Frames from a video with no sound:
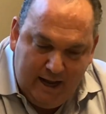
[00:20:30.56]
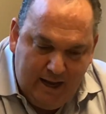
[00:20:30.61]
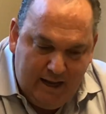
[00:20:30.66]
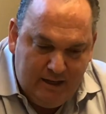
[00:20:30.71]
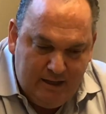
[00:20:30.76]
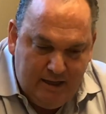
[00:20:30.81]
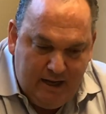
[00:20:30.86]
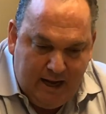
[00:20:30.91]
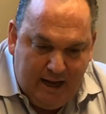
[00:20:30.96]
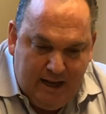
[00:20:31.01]

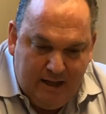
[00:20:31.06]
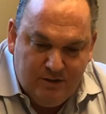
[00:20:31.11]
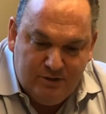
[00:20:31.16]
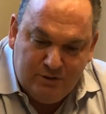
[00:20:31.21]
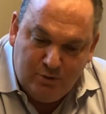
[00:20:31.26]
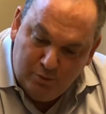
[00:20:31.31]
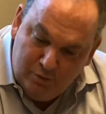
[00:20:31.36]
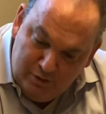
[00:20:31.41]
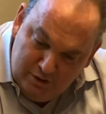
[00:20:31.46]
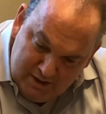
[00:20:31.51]

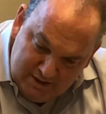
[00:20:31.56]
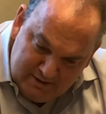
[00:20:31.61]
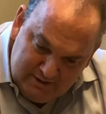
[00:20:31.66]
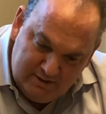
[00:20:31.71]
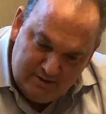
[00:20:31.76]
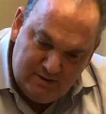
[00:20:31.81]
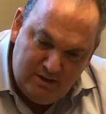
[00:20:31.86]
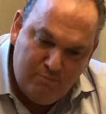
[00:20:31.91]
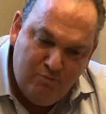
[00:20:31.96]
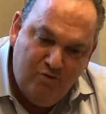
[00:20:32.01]
And so
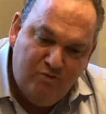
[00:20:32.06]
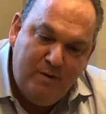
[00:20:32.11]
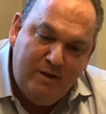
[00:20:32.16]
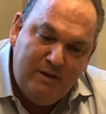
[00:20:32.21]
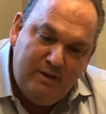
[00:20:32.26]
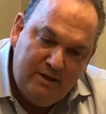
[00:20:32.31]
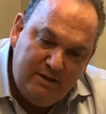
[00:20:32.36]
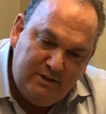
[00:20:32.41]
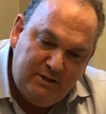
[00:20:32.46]
this is the movement.